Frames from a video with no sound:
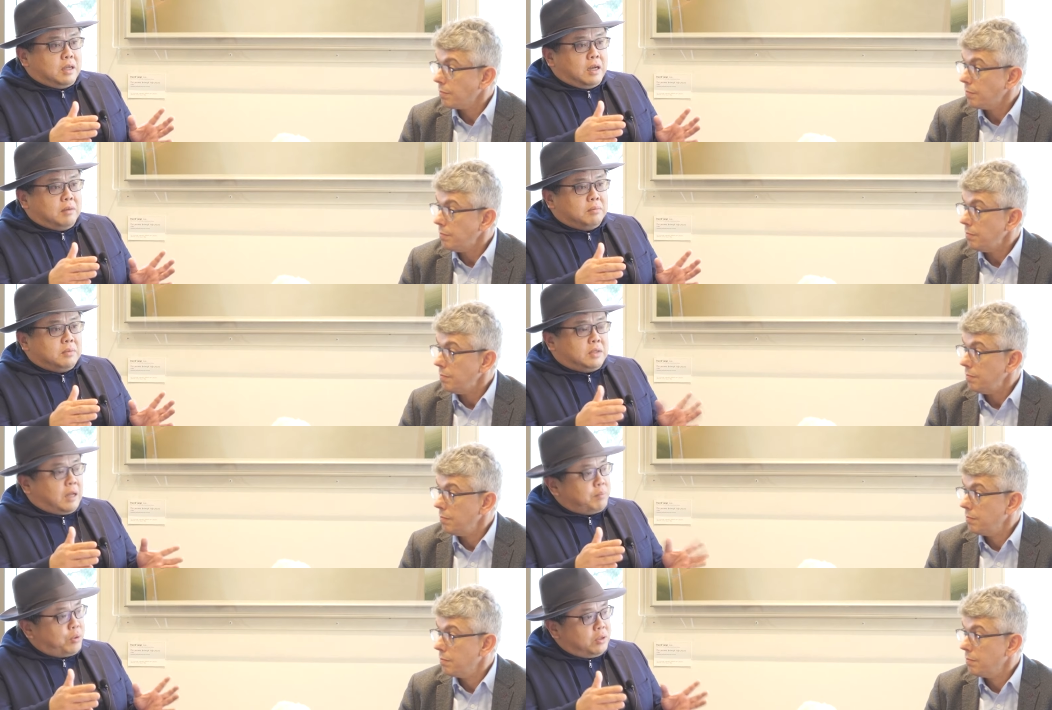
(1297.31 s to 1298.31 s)
Speaker 1: um,
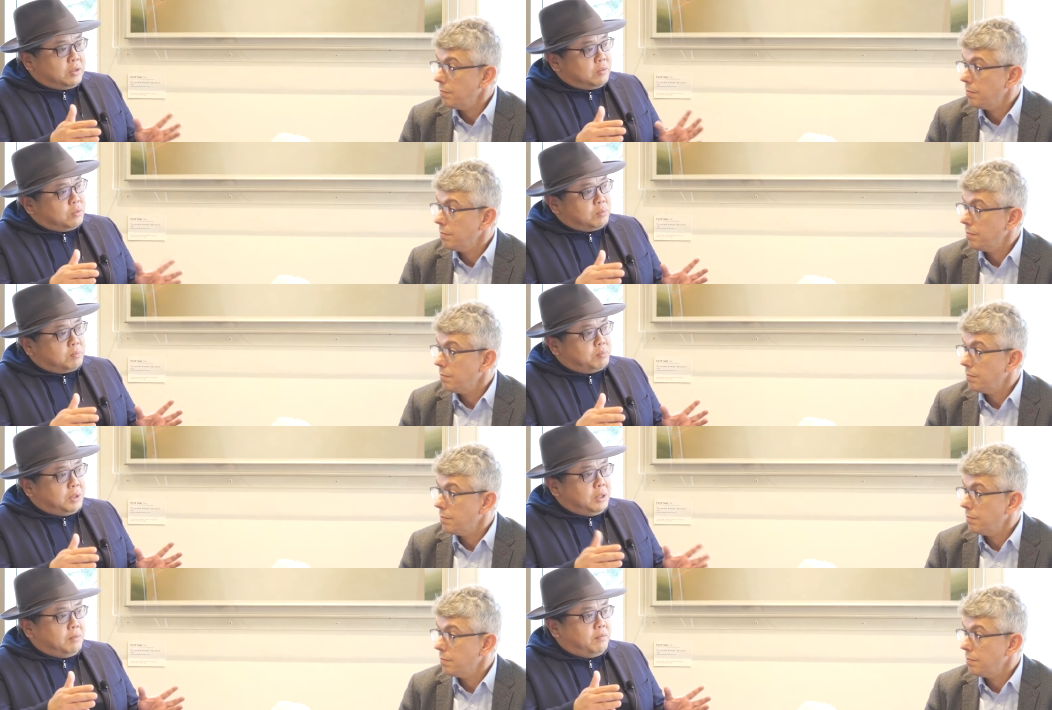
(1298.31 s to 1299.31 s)
that project would
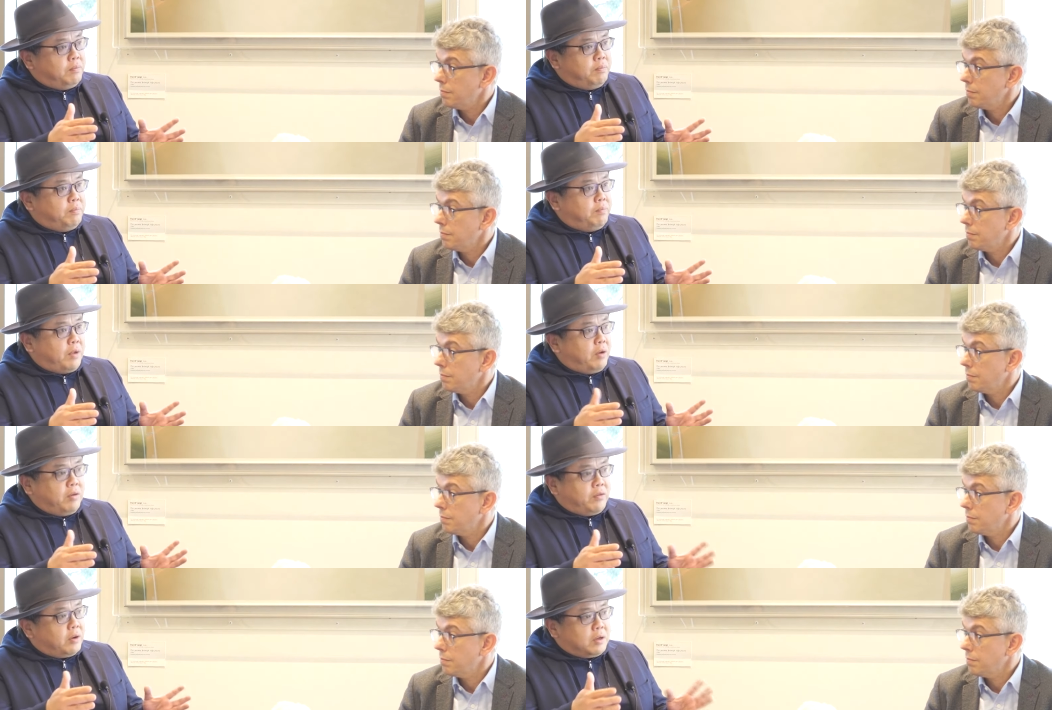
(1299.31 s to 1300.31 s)
be
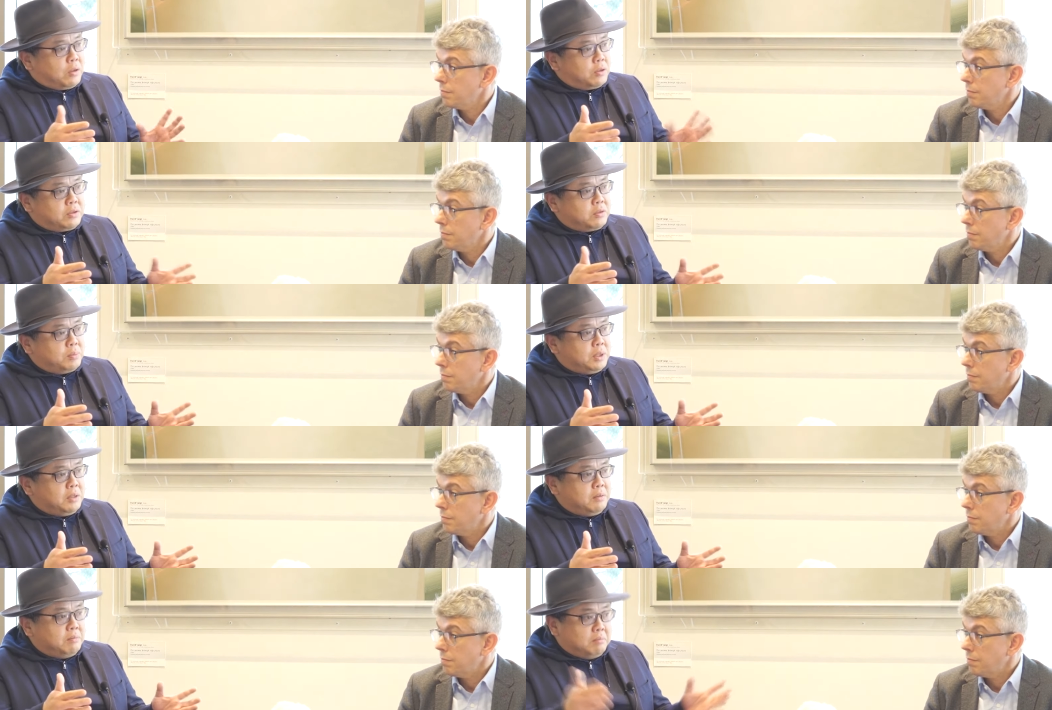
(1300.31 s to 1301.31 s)
very, very close to
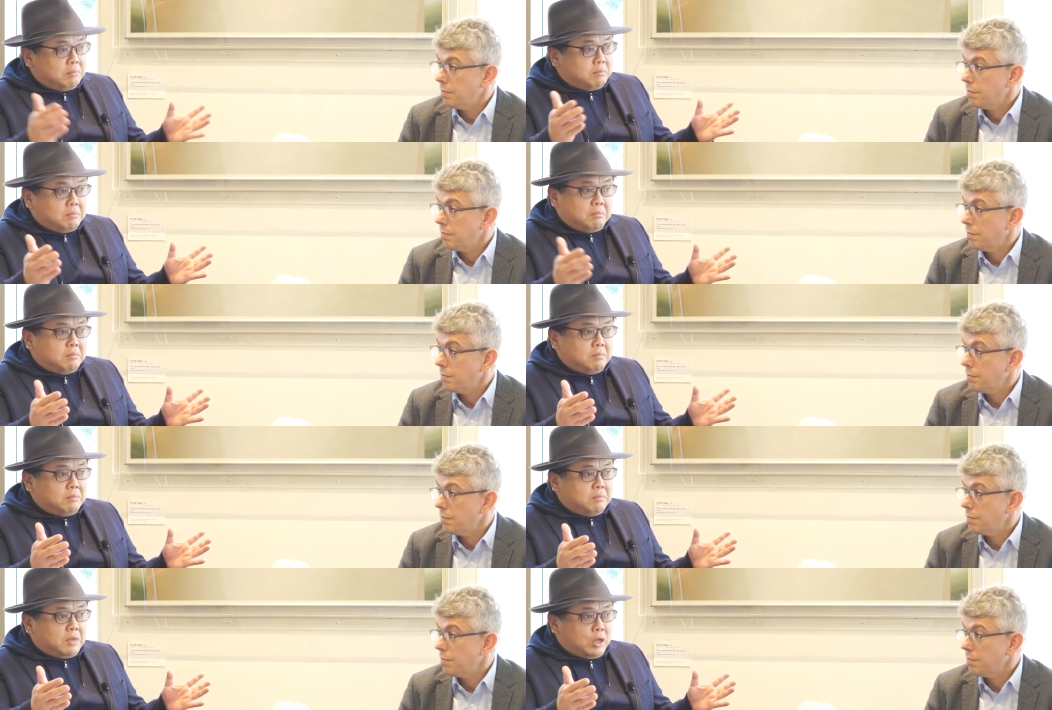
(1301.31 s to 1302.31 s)
be
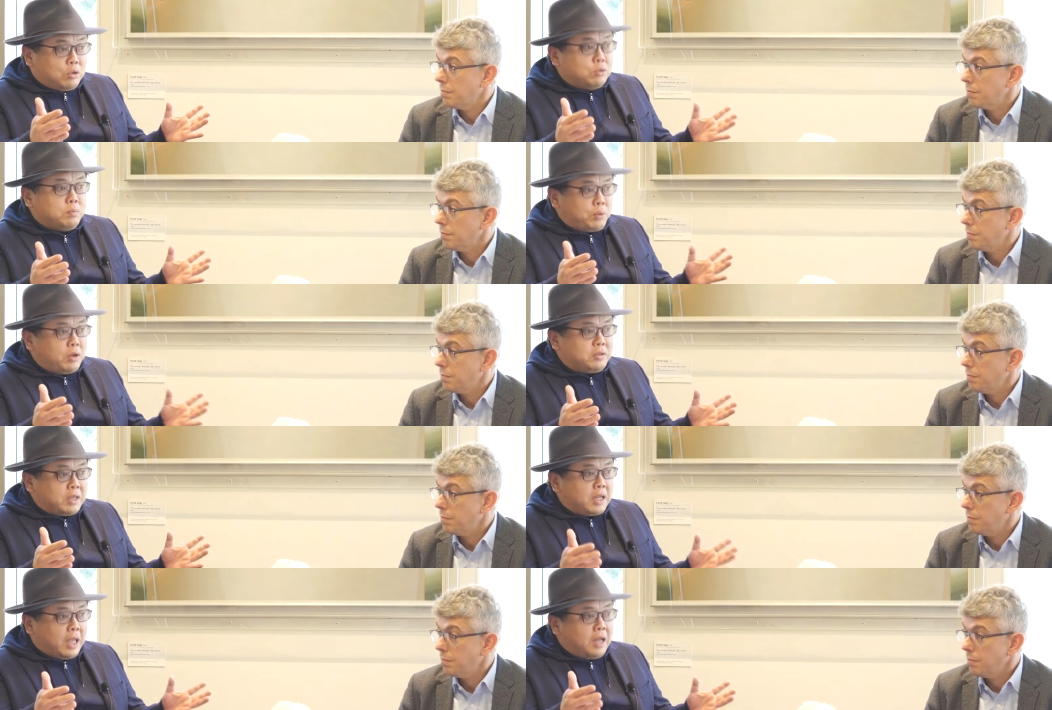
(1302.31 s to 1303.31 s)
a good
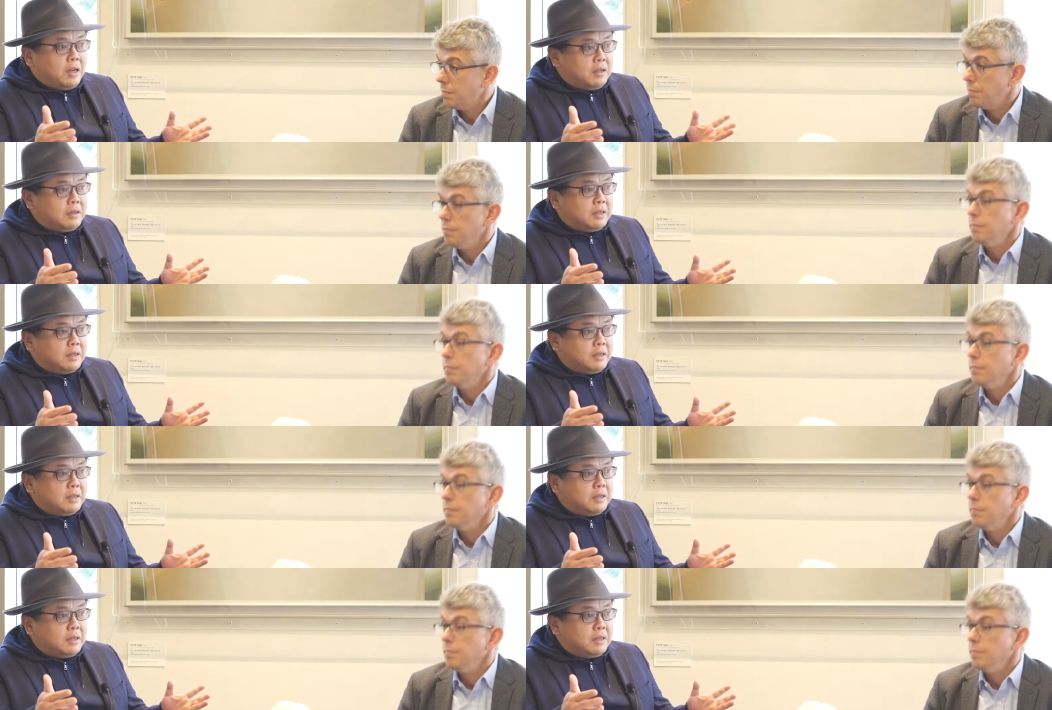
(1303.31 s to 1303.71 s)
project again.